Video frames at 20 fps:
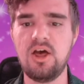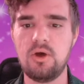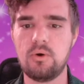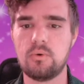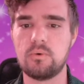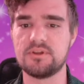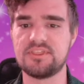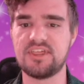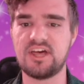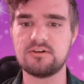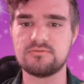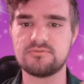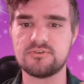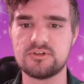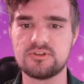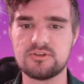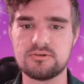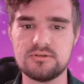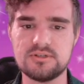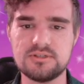Without
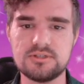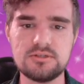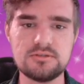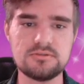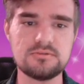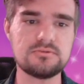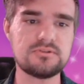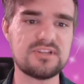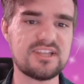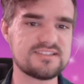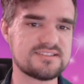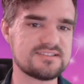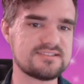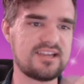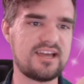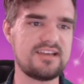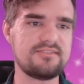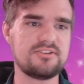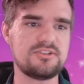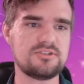further ado, let's
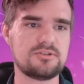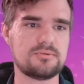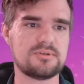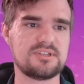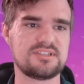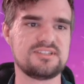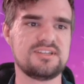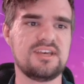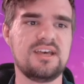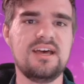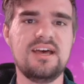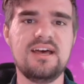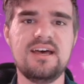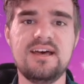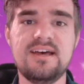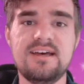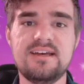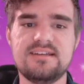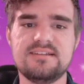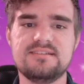dive into it.
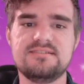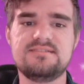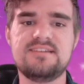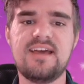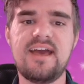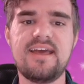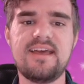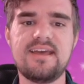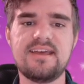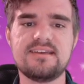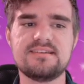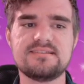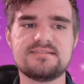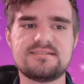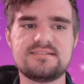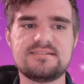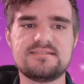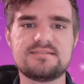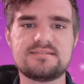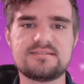
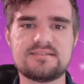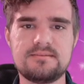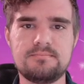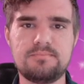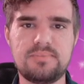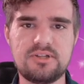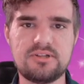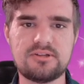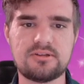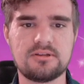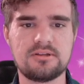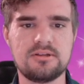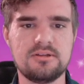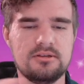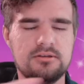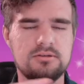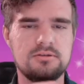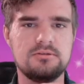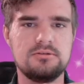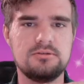Dazed is simple.
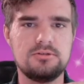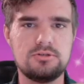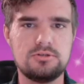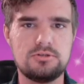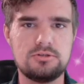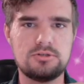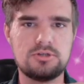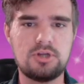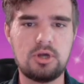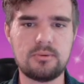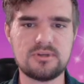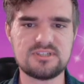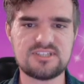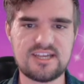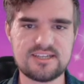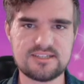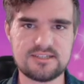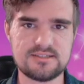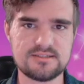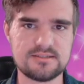No
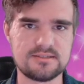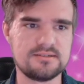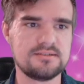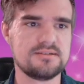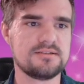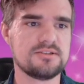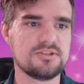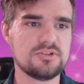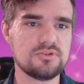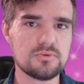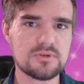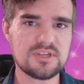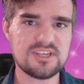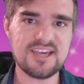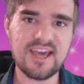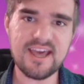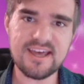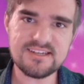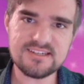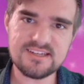attacking. You
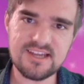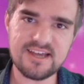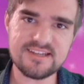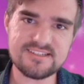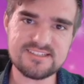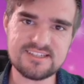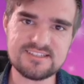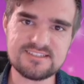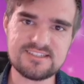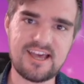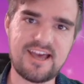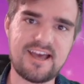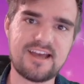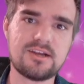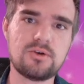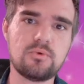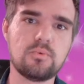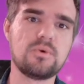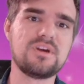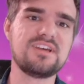cannot
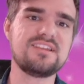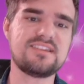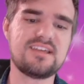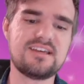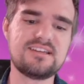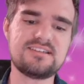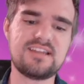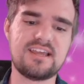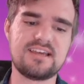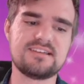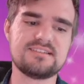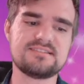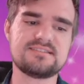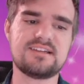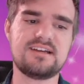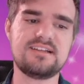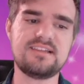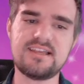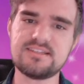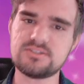attack with a Dazed
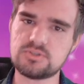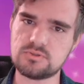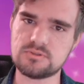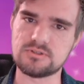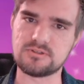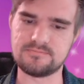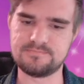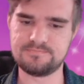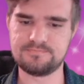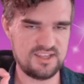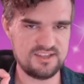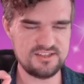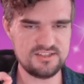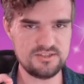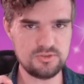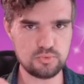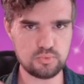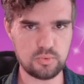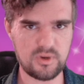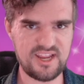Elestral.
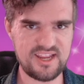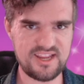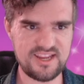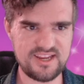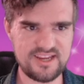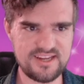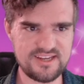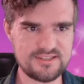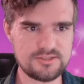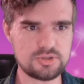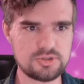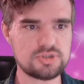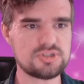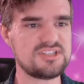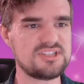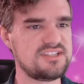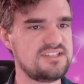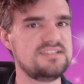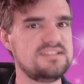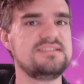Enraged
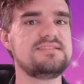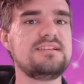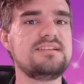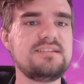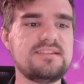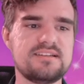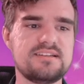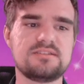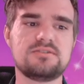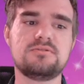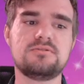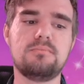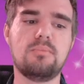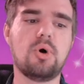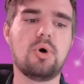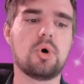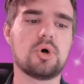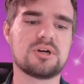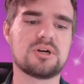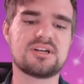is a little
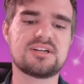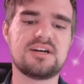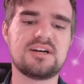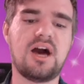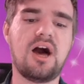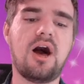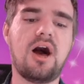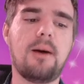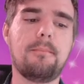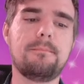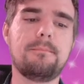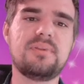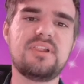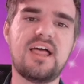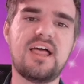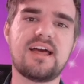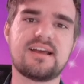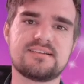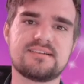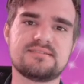more
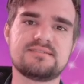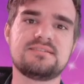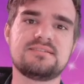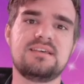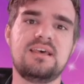complex.